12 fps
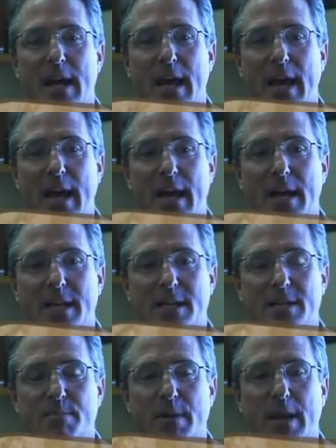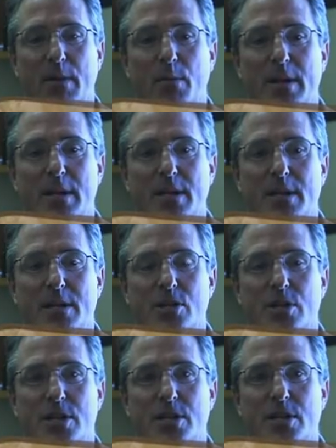as being when
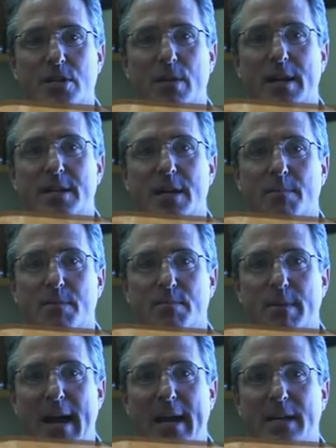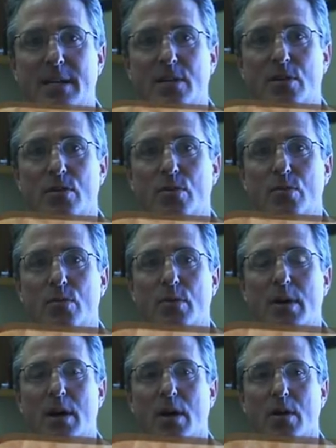Jesus Christ comes back to
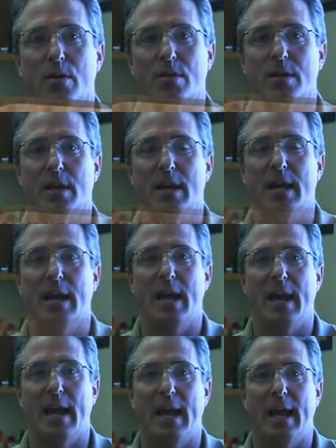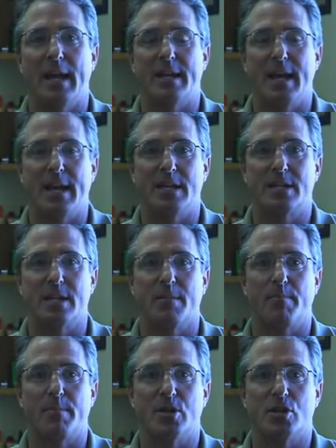earth and takes up
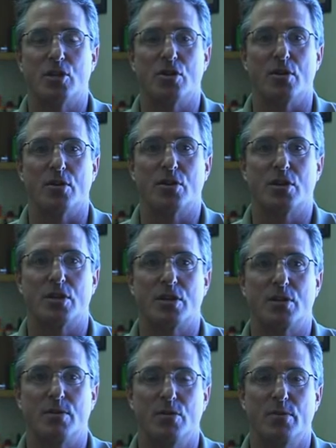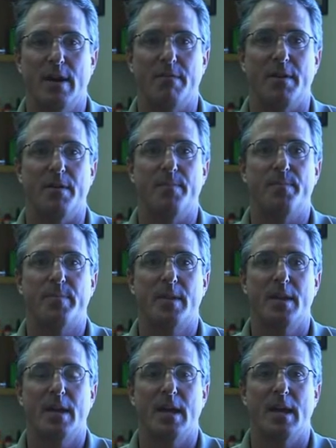his church to heaven.
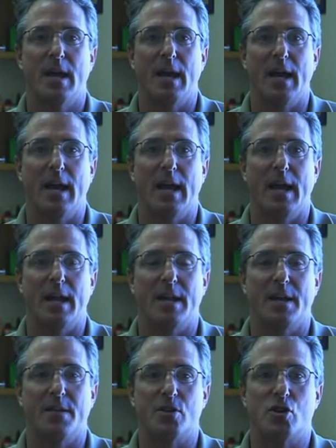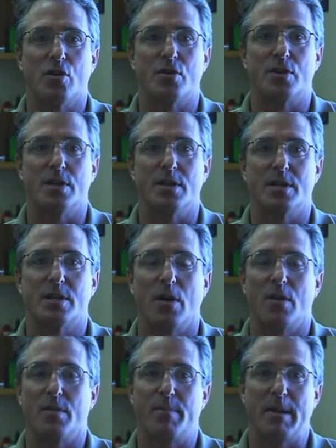And the church is
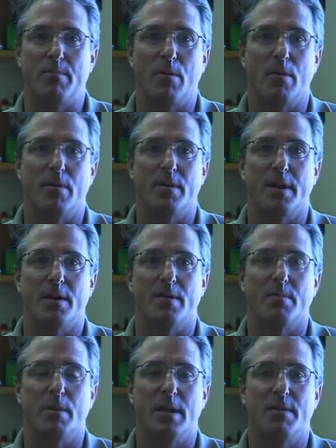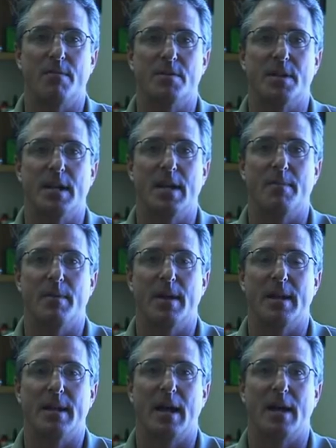all the people that are believers in him
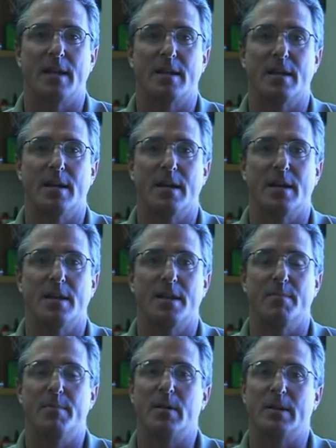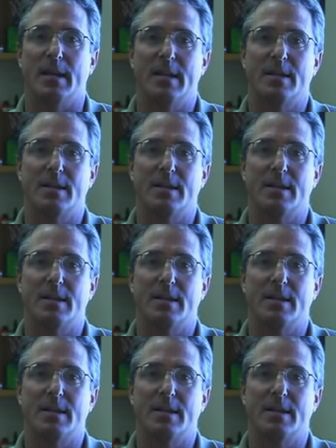and not the buildings.